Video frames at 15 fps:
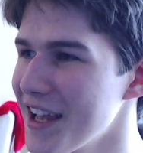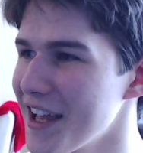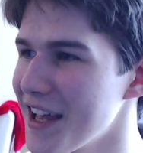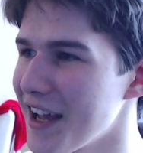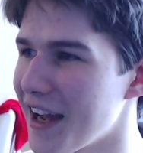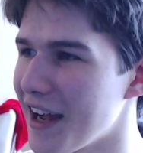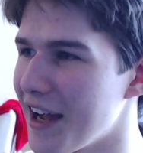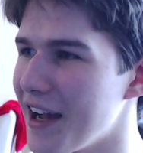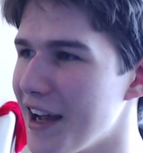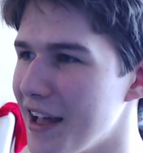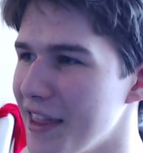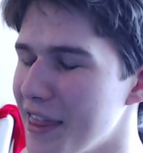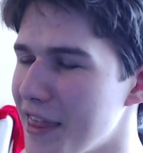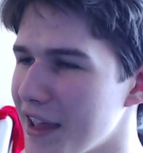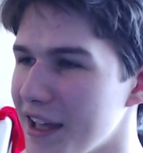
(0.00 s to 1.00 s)

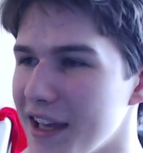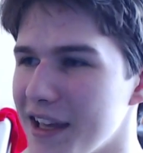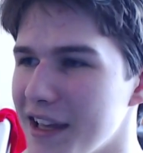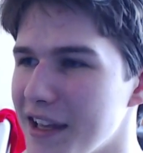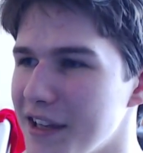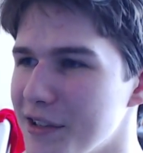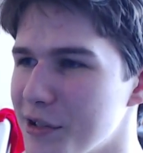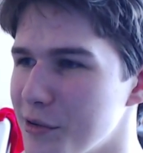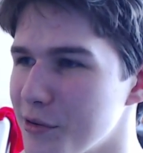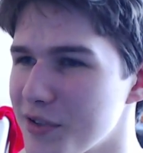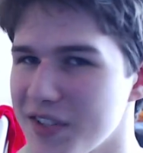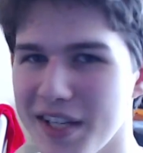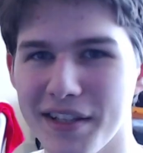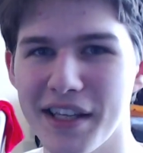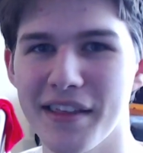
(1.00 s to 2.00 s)
They do
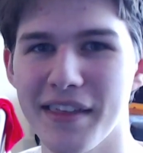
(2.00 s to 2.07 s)
silly